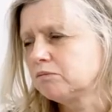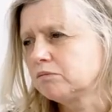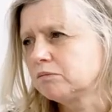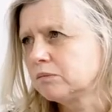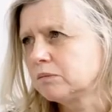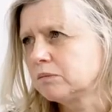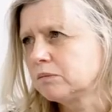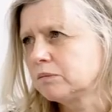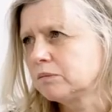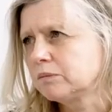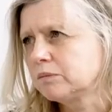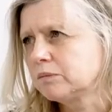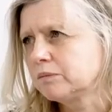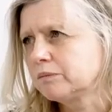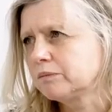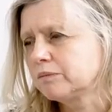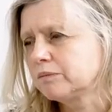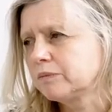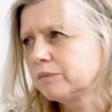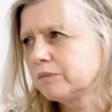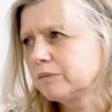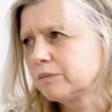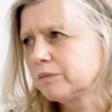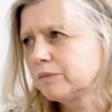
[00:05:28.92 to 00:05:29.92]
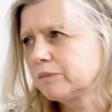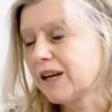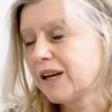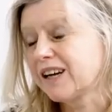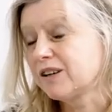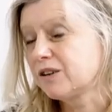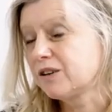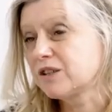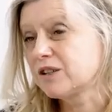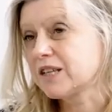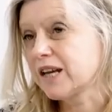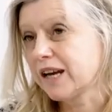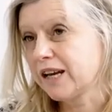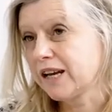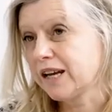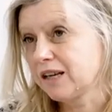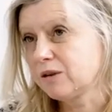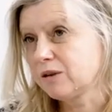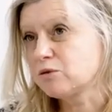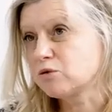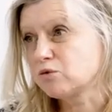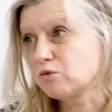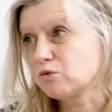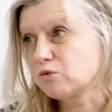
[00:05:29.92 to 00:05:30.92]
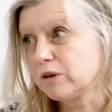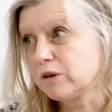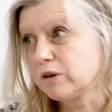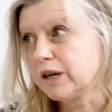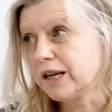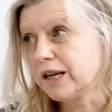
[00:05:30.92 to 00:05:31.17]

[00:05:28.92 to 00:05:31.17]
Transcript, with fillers: mm, nine or ten it was